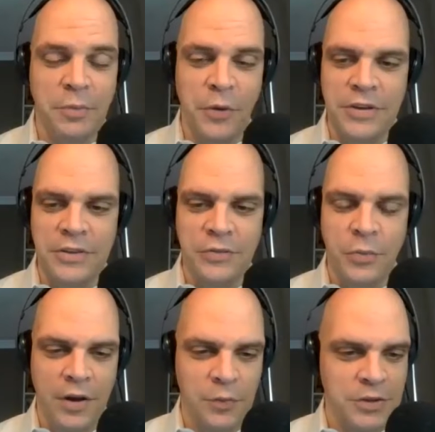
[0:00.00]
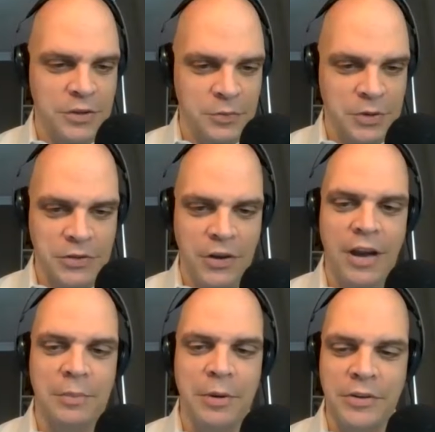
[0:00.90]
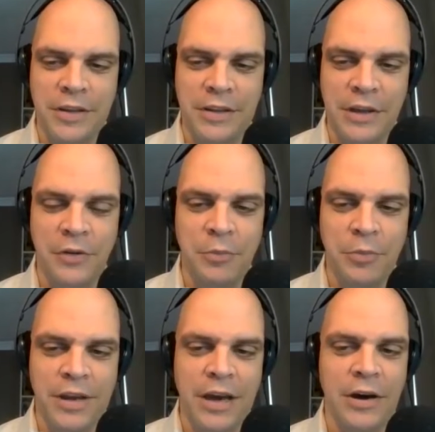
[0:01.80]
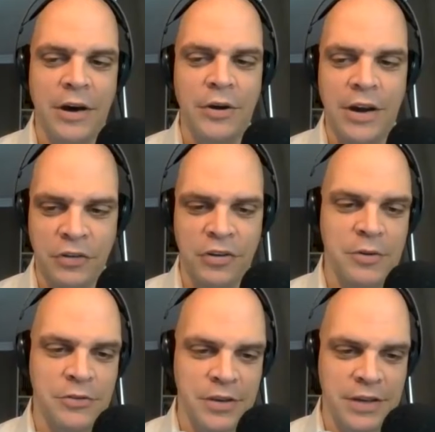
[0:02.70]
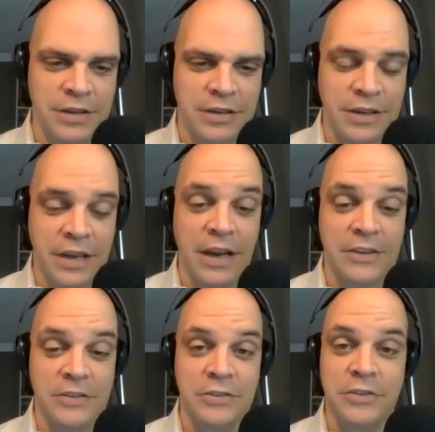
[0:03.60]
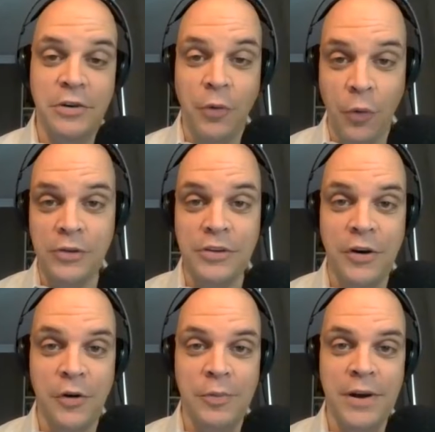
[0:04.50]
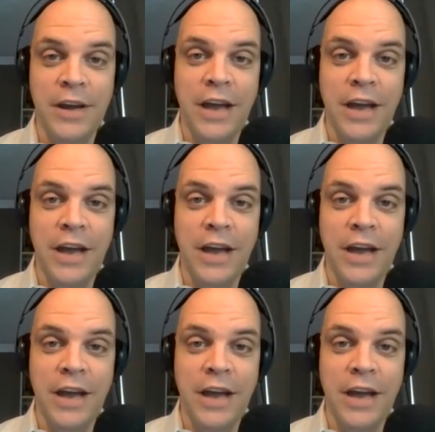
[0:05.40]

brilliant as well when you talk about later in the book how country music connects you to your old home,